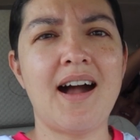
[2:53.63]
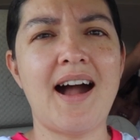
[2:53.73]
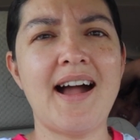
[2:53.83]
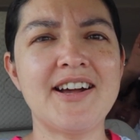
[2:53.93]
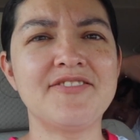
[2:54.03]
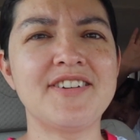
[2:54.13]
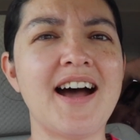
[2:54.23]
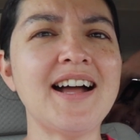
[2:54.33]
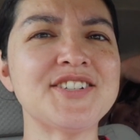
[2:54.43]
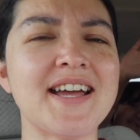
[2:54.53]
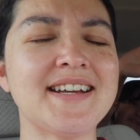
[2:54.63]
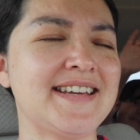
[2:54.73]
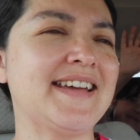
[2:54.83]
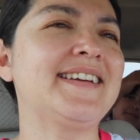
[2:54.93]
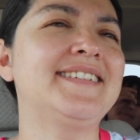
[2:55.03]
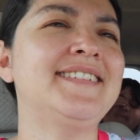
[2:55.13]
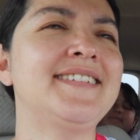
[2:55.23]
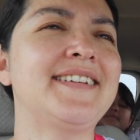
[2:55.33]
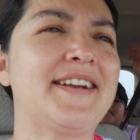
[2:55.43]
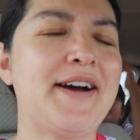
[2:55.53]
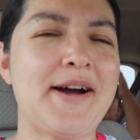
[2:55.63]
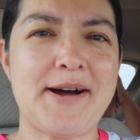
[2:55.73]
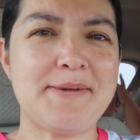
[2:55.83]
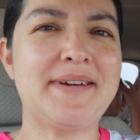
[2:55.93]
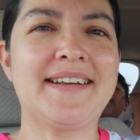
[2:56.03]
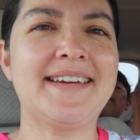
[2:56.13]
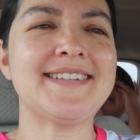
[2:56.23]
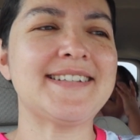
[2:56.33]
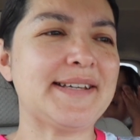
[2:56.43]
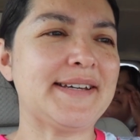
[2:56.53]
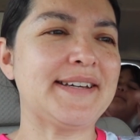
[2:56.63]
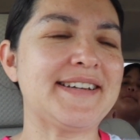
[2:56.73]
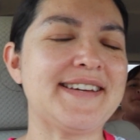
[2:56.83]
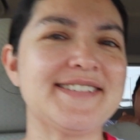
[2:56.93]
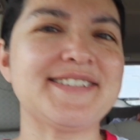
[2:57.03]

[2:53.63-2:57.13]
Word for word: I have not checked in a hot minute. It is